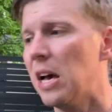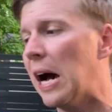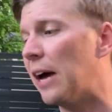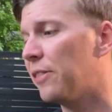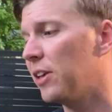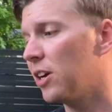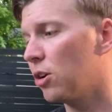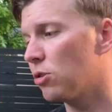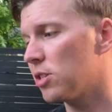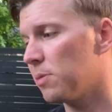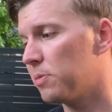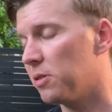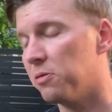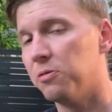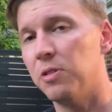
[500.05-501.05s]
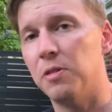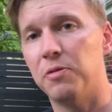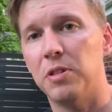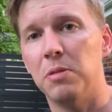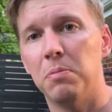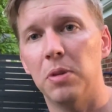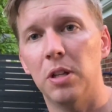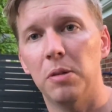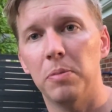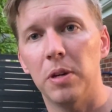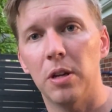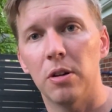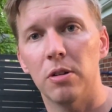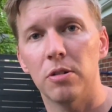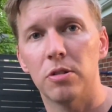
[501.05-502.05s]
I think it goes up to 50
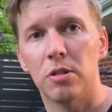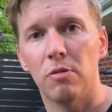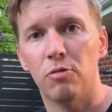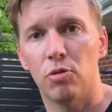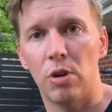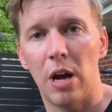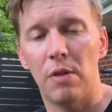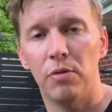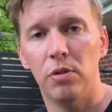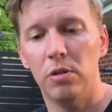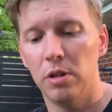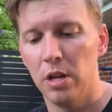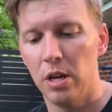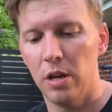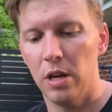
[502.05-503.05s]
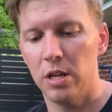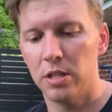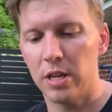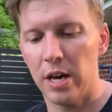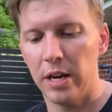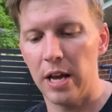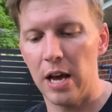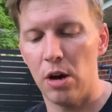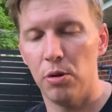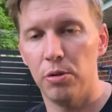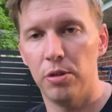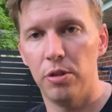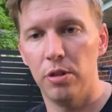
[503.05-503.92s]
millimeters of travel is kind of how